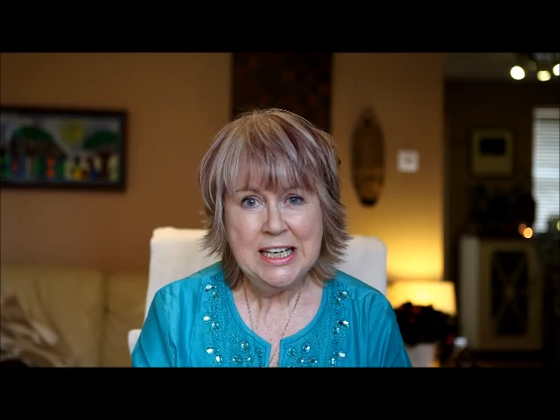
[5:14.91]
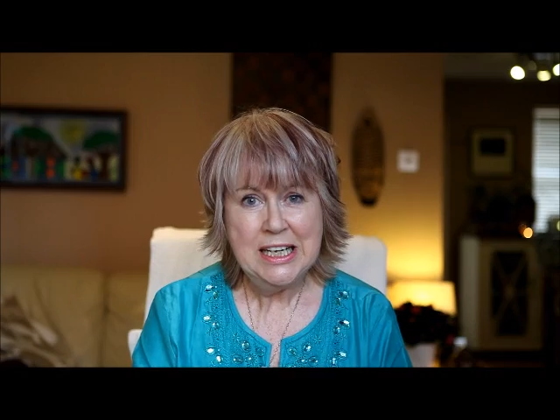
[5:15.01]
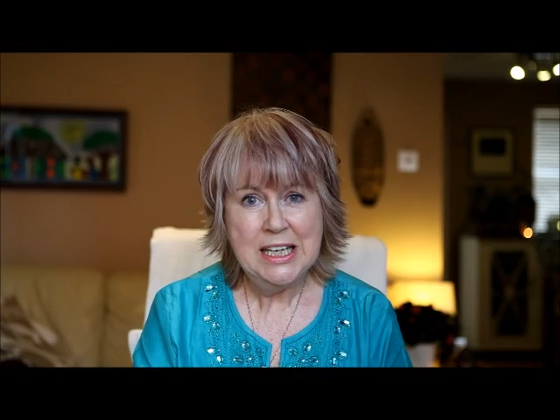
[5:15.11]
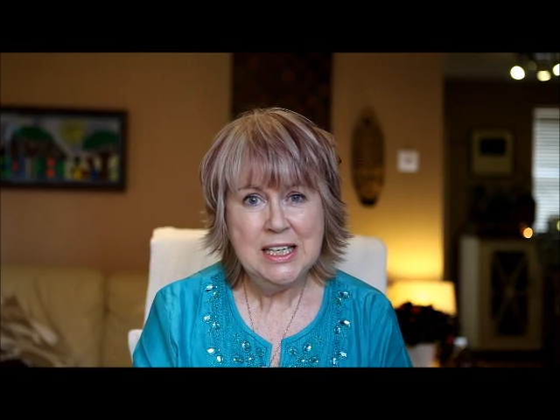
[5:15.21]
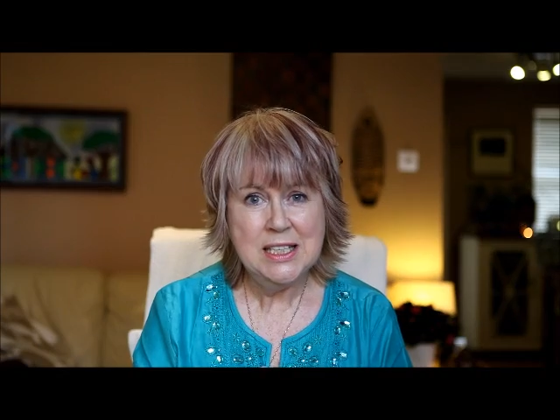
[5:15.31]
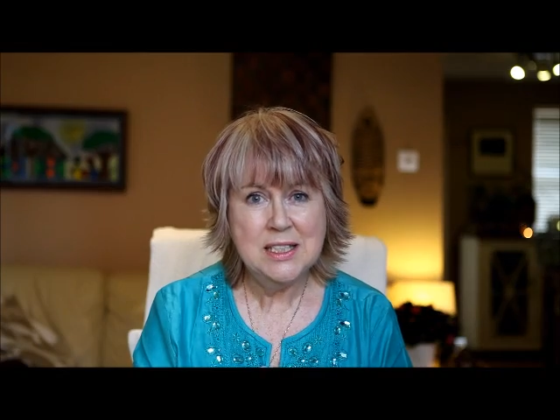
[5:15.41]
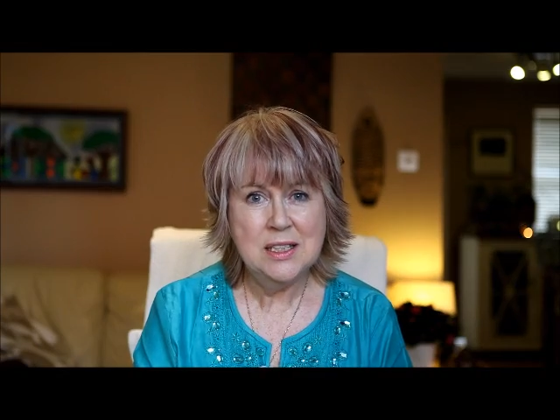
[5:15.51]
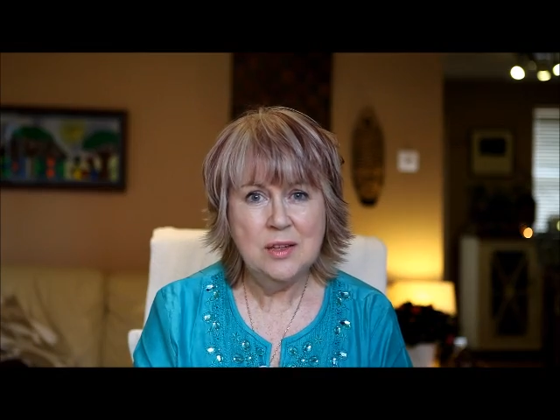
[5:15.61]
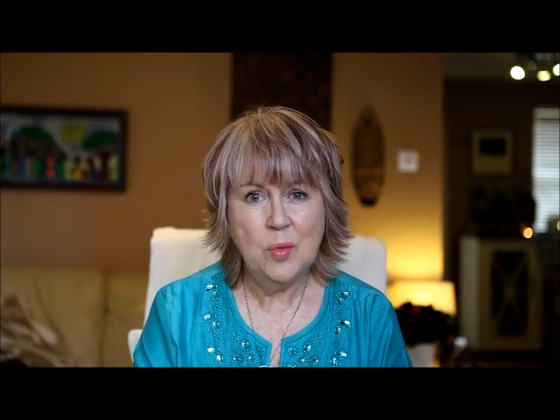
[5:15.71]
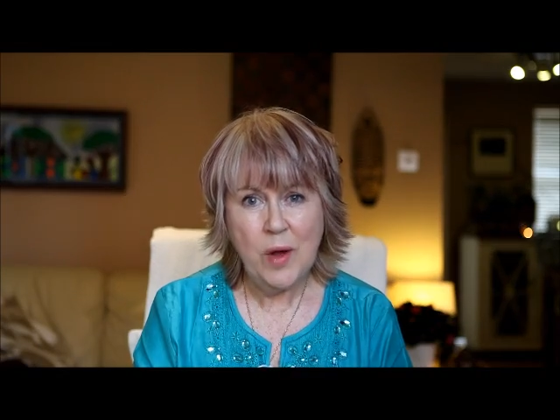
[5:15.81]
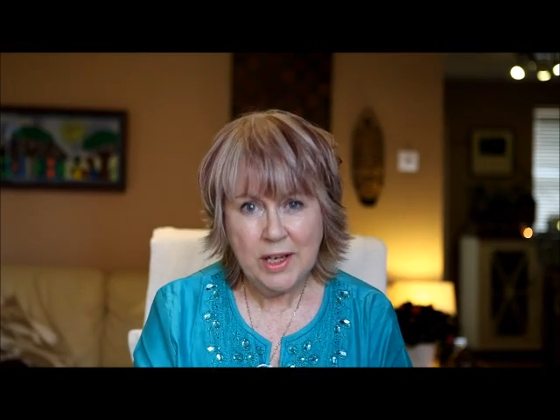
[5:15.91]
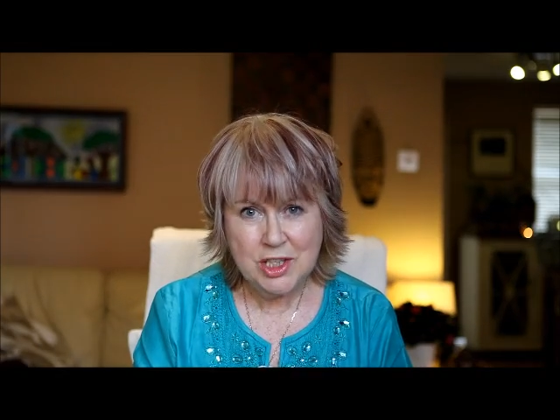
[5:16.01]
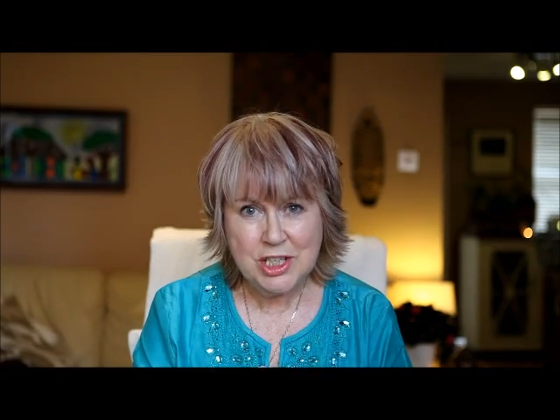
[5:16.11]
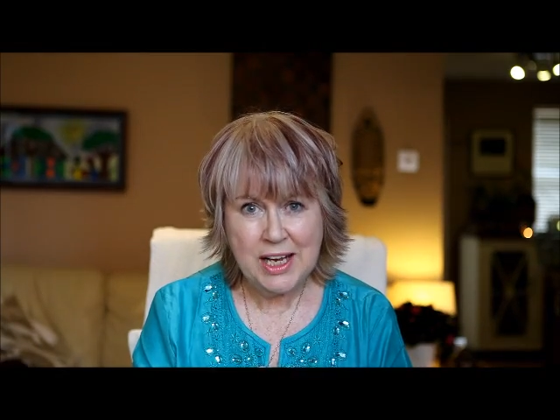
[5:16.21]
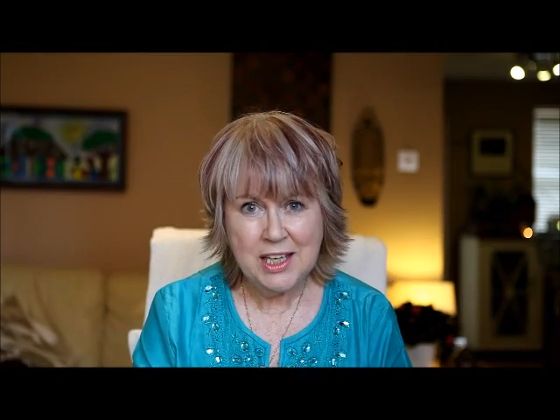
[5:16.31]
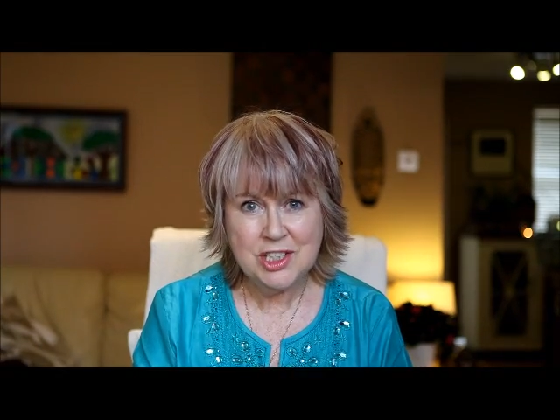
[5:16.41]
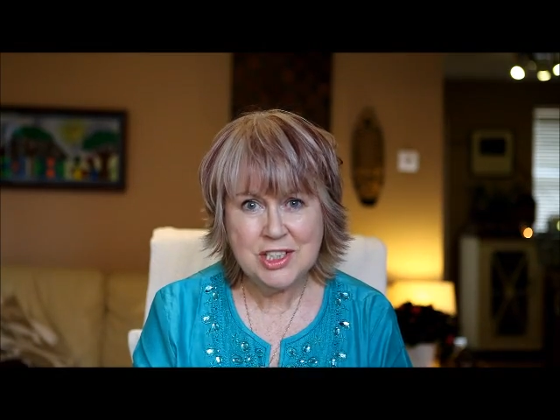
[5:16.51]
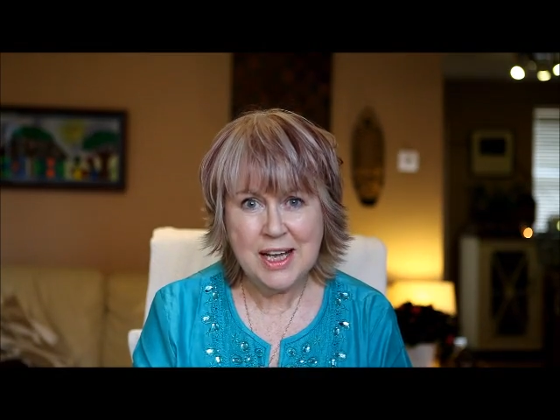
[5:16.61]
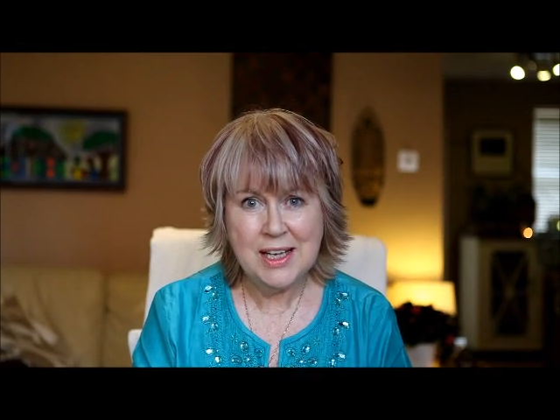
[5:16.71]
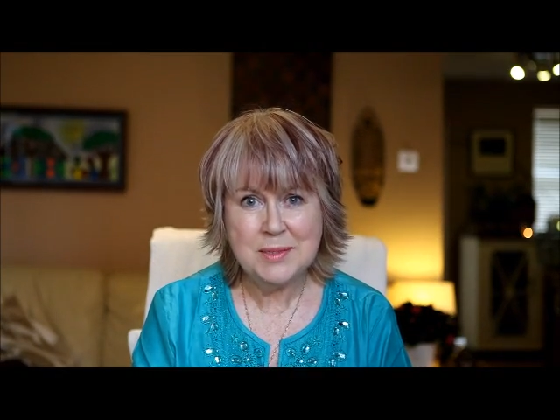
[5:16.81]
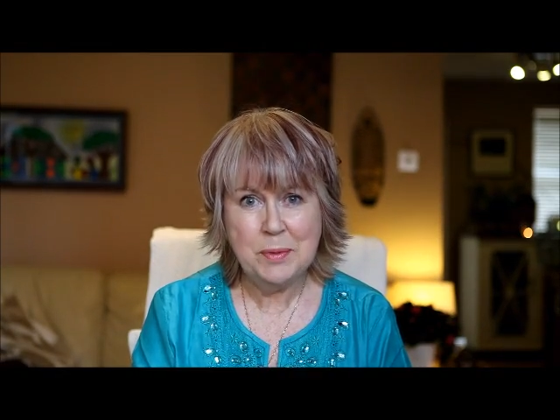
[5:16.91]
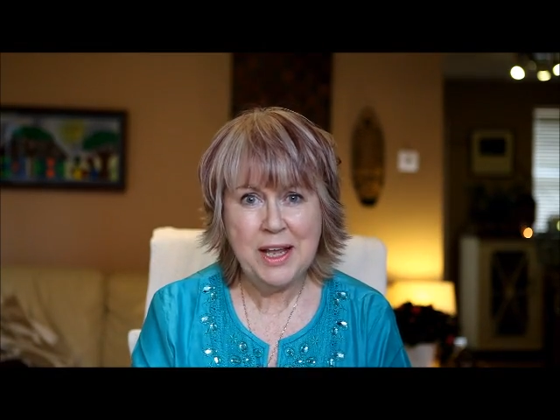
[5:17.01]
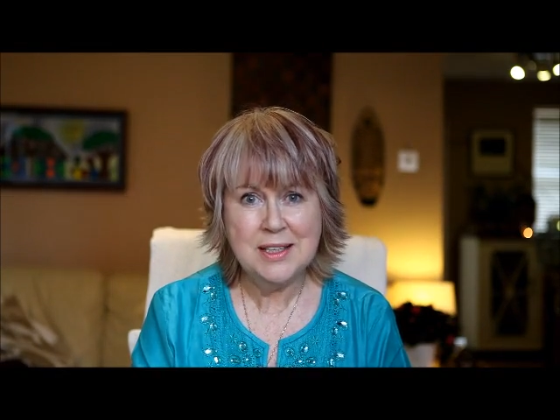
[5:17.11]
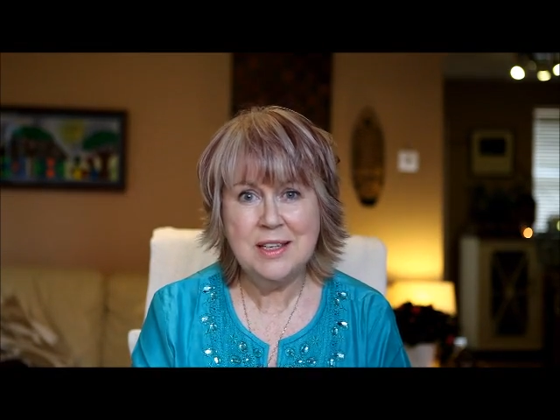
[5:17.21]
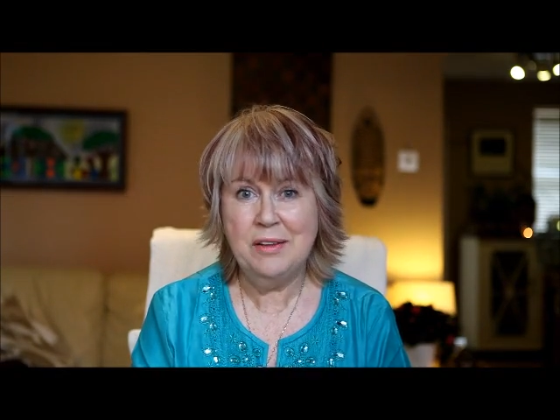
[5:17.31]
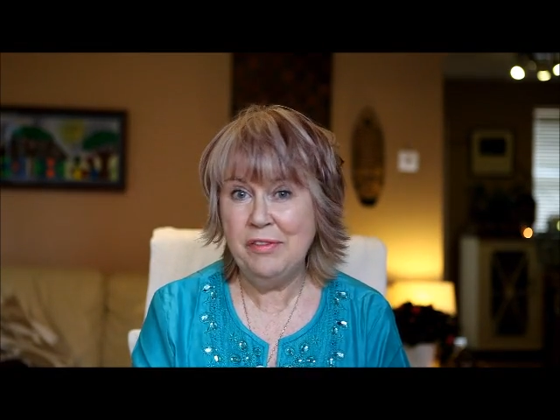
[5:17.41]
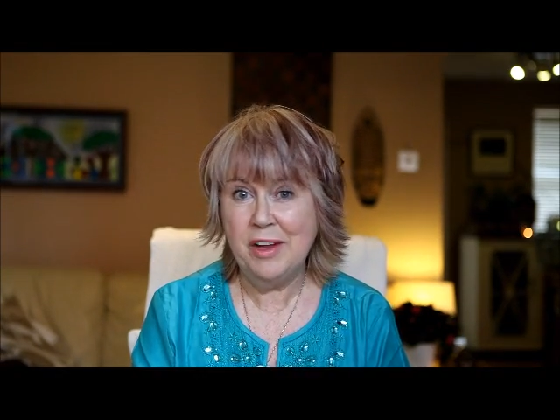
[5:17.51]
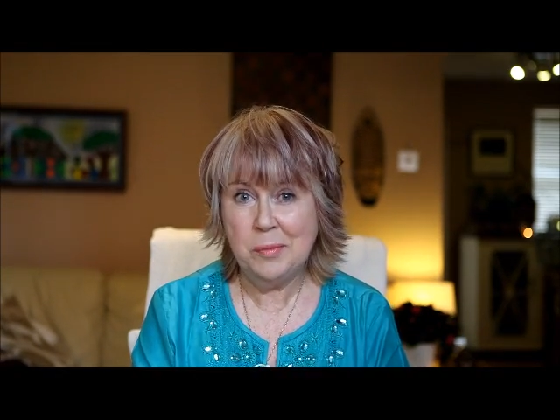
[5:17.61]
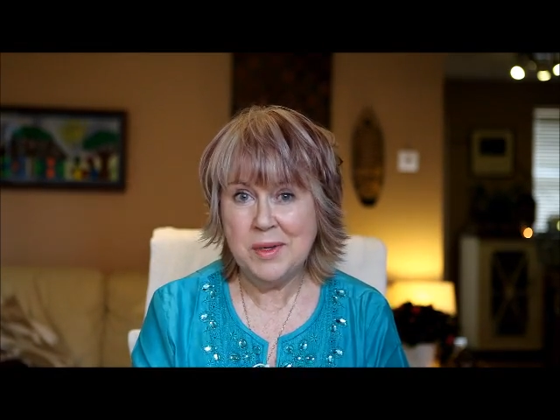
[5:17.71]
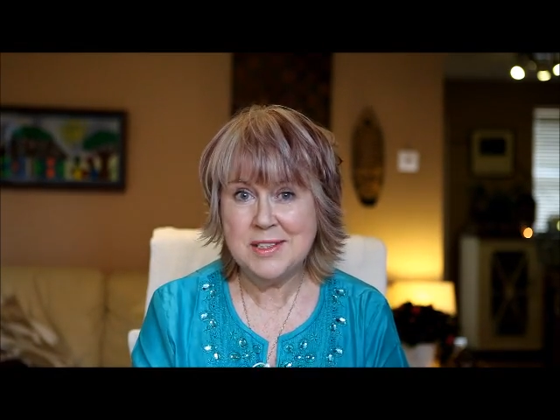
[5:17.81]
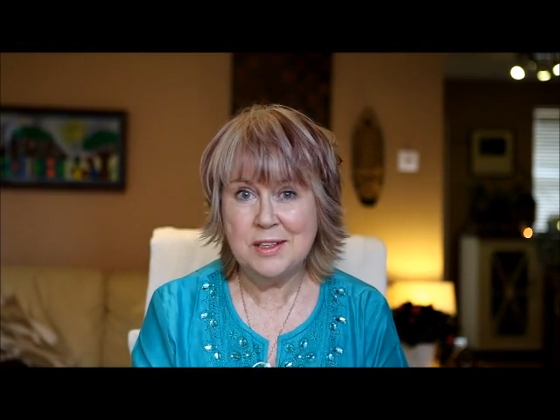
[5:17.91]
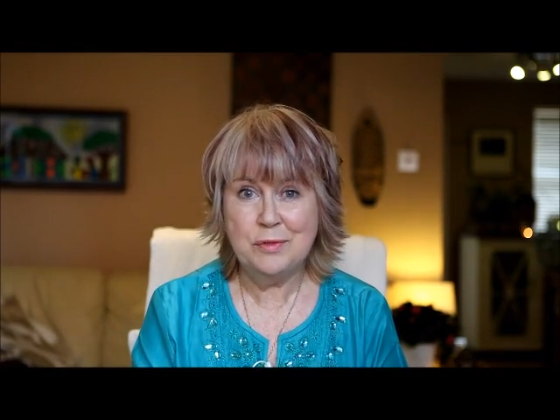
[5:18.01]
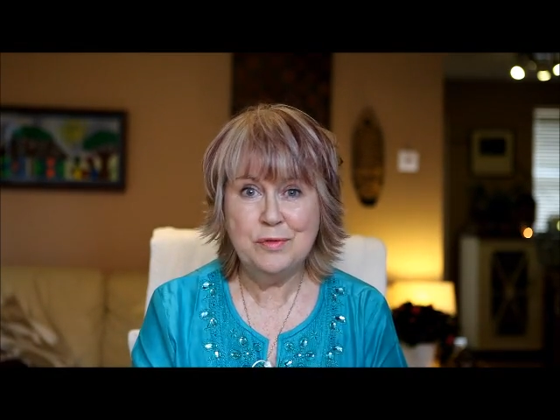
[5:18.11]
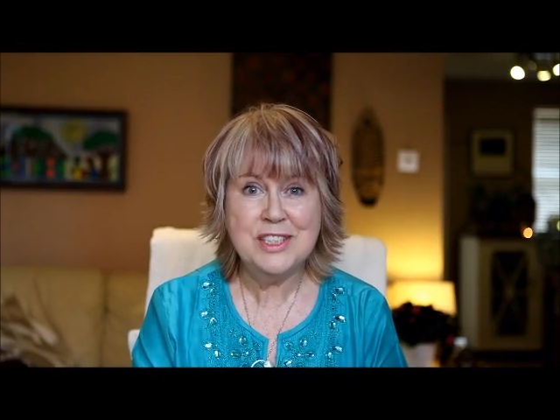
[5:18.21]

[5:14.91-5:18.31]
is that when change takes place and I find myself